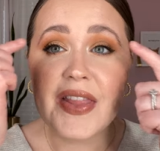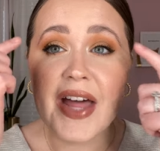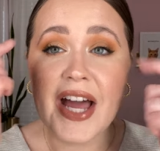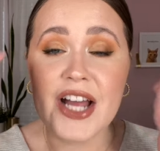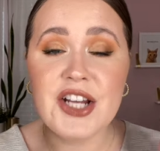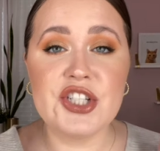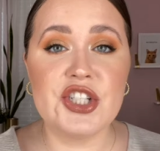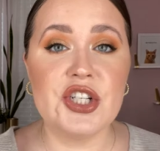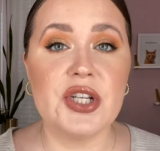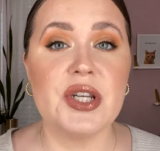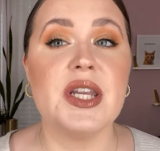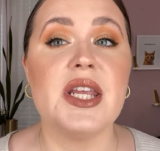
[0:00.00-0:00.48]

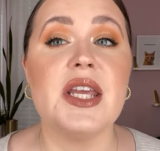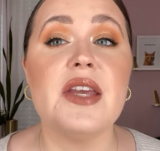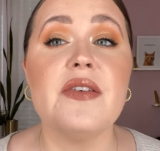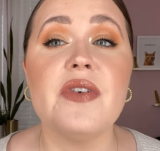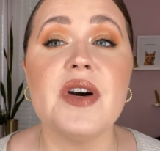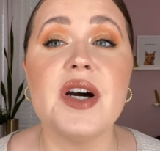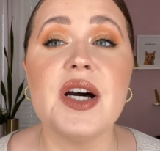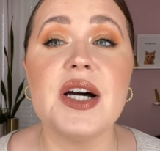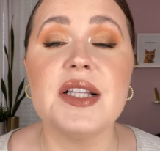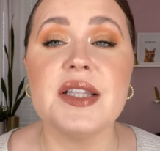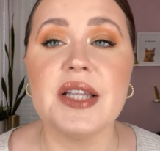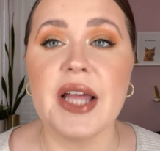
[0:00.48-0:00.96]
that
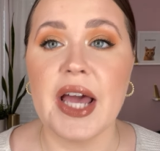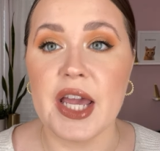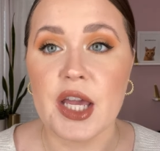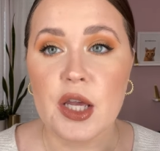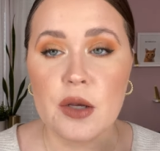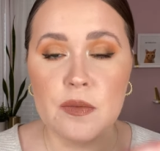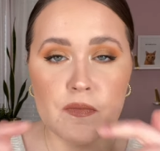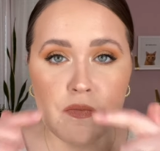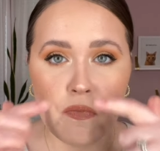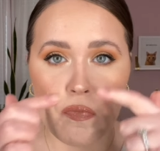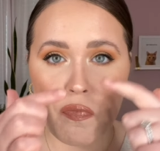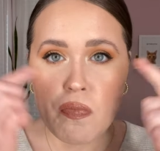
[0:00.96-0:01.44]
Geneva, like,
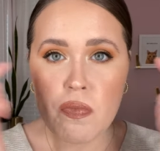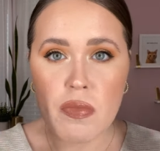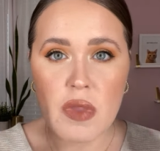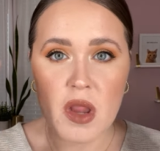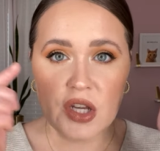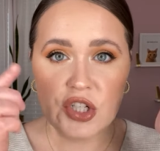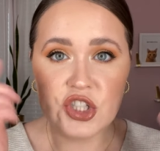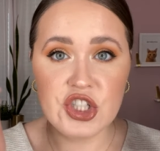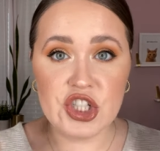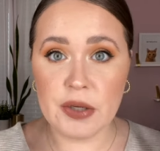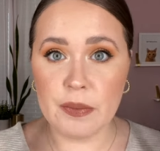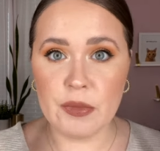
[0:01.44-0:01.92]

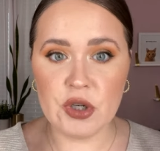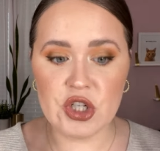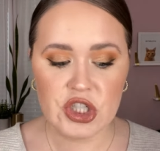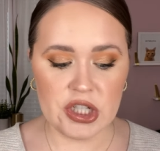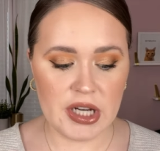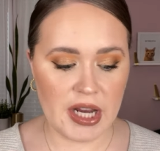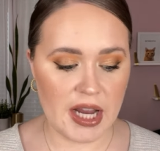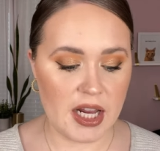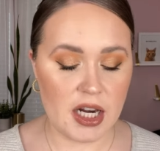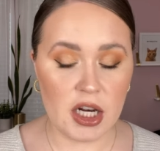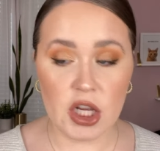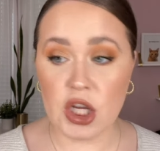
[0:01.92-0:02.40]
shimmer
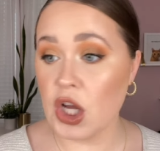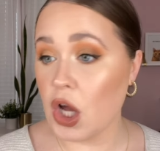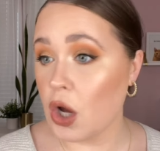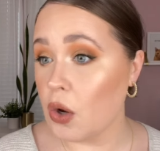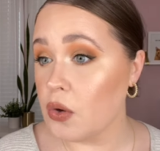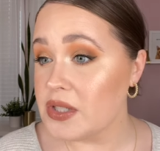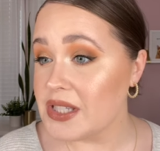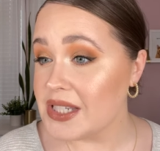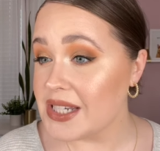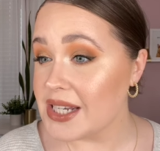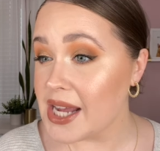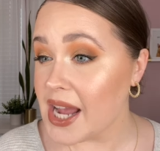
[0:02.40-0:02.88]
shade
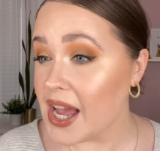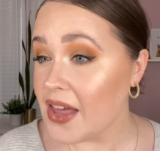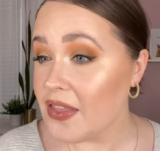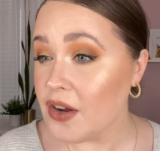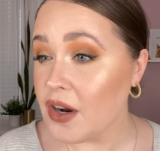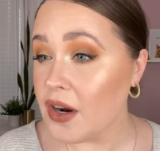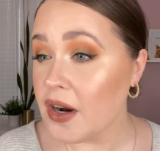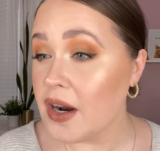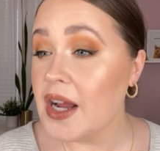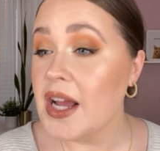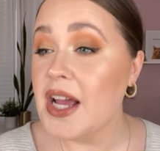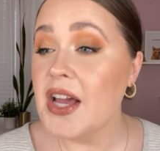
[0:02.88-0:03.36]
goes
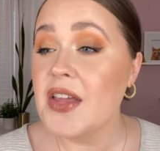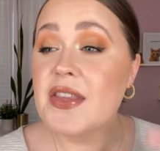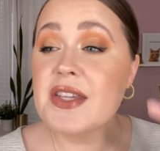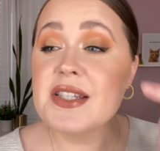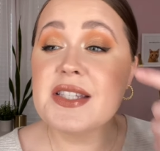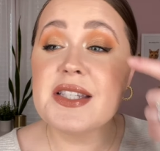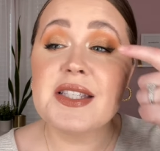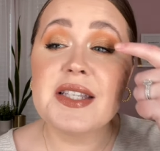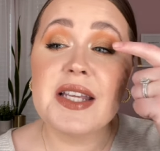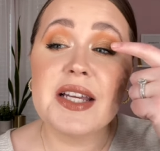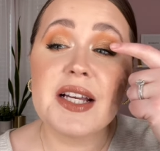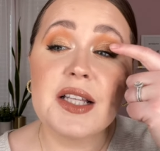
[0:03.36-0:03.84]
together.
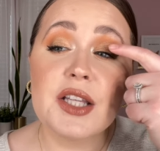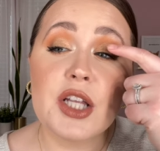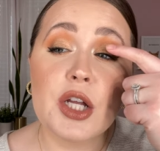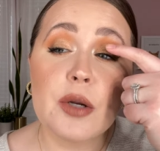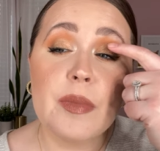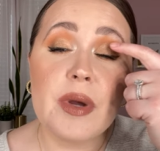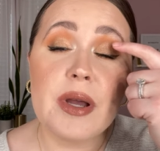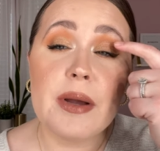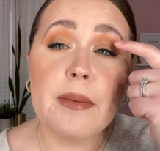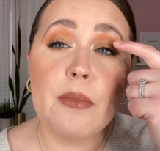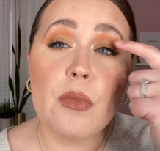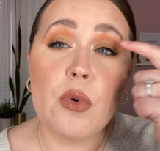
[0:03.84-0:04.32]
This is like a little
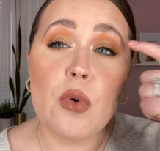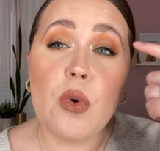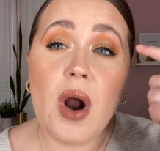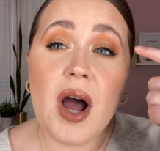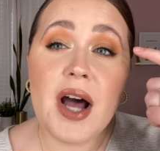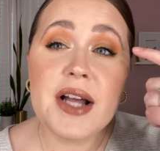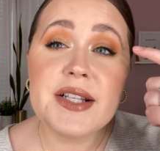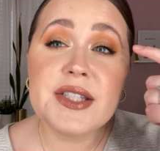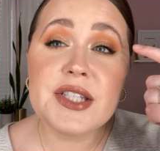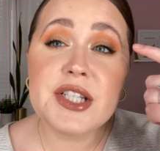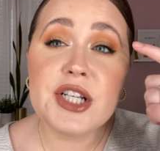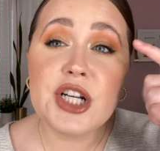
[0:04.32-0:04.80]
bit
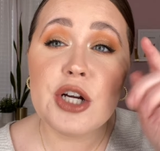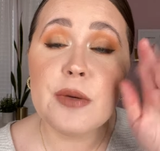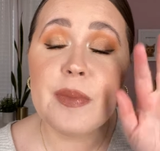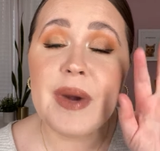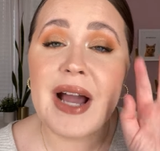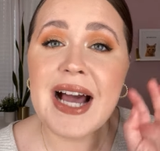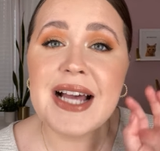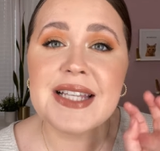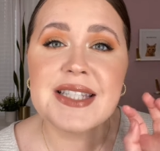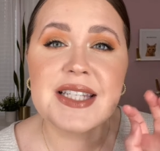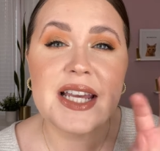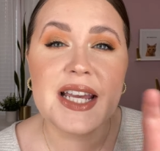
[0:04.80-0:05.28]
bronzier, but
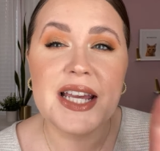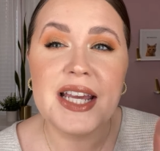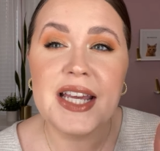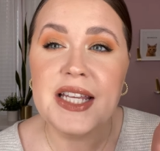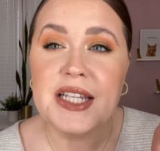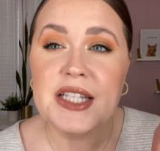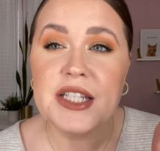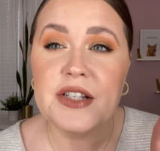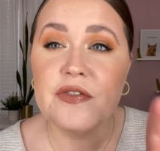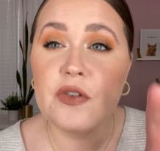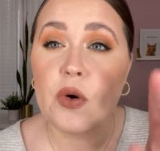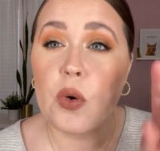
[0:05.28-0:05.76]
has a
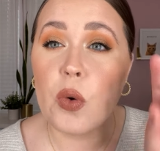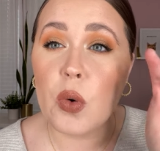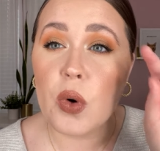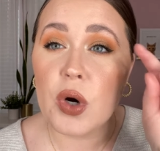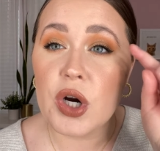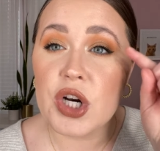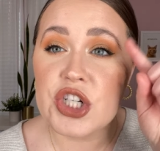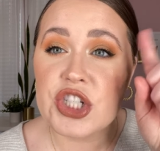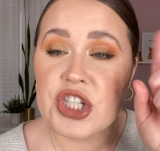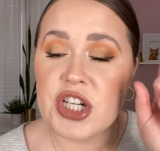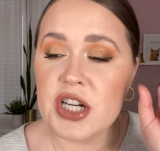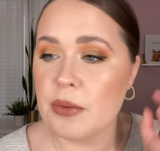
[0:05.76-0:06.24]
hint of
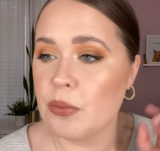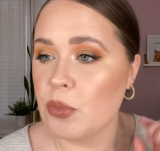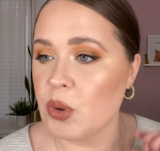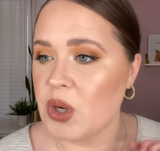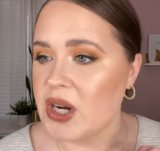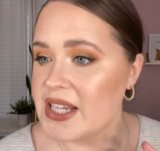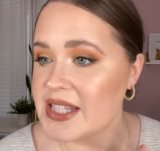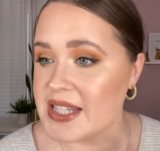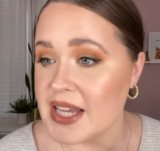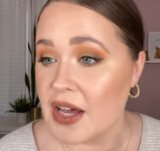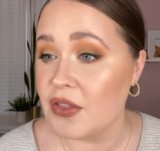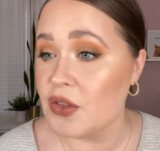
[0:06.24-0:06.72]
orange and it
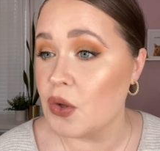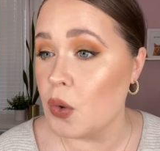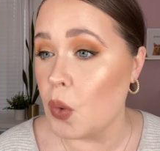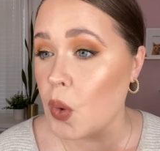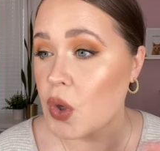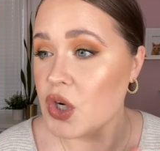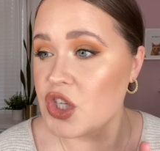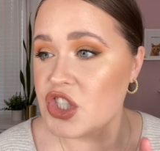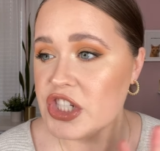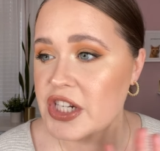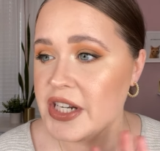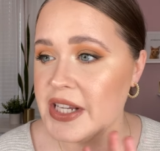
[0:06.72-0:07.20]
brings out the
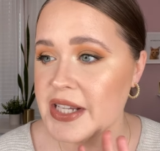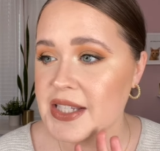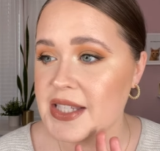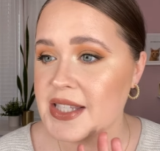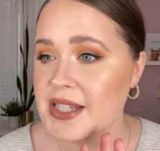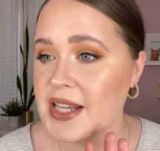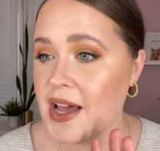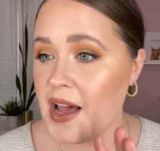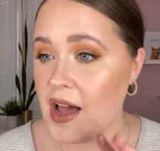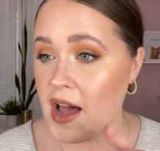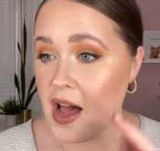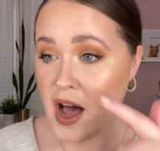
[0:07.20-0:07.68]
orangeness
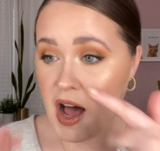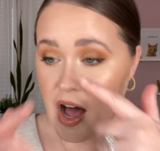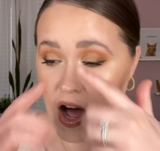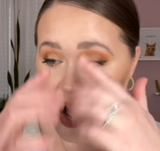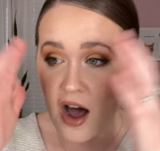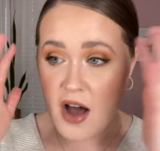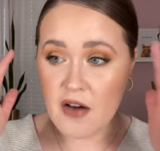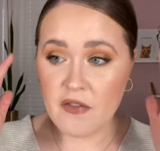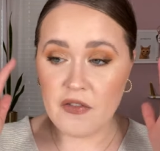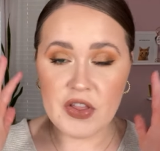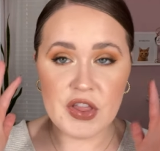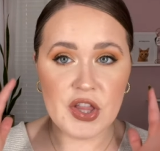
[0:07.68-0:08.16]

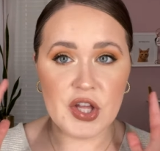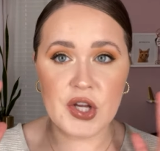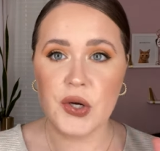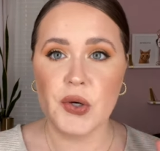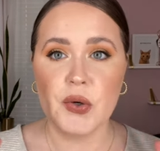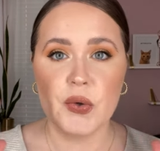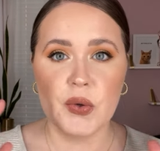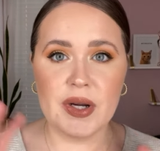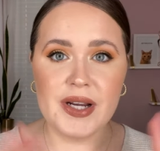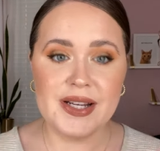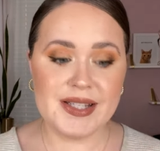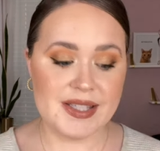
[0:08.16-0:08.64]
of the
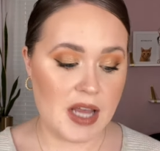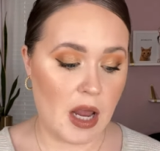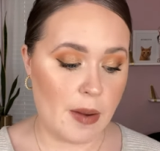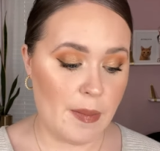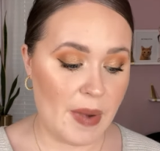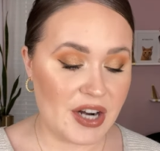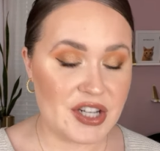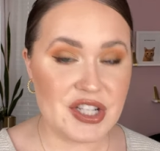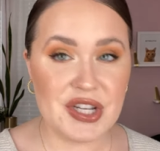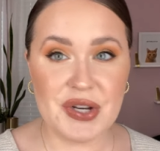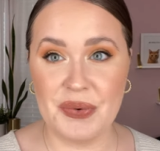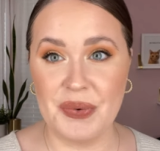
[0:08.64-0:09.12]
crease. I'm
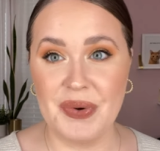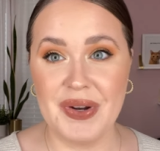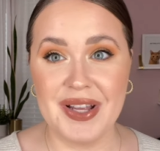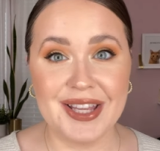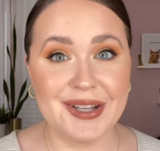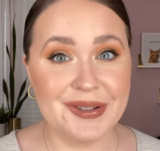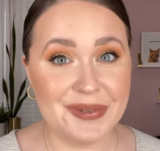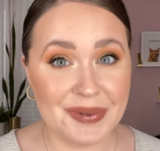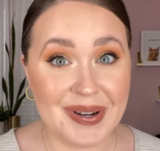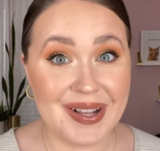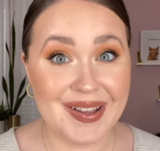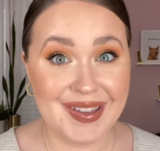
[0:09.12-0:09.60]
actually
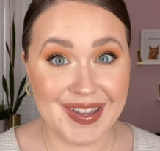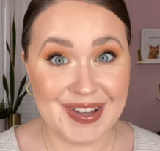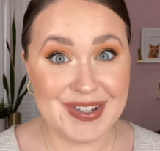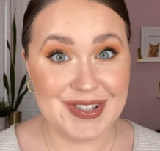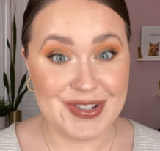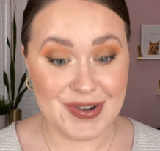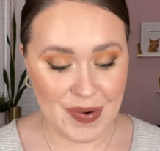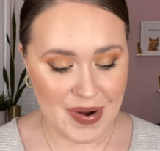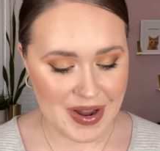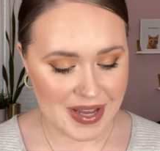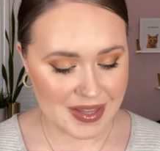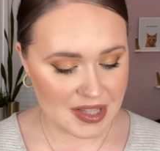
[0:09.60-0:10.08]
really, really
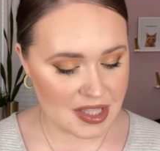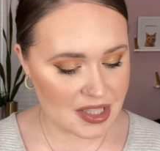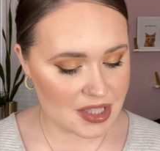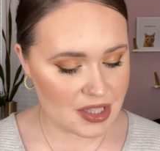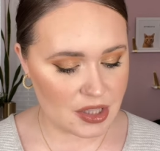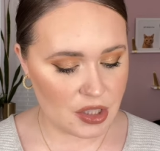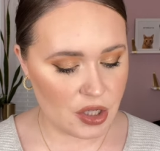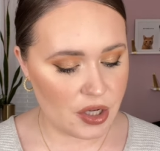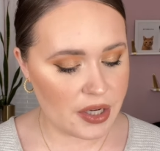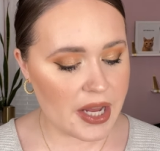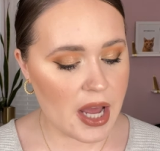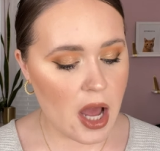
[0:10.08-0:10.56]
enjoying this
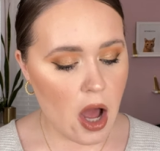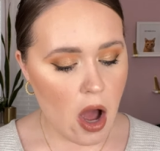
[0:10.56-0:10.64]
look.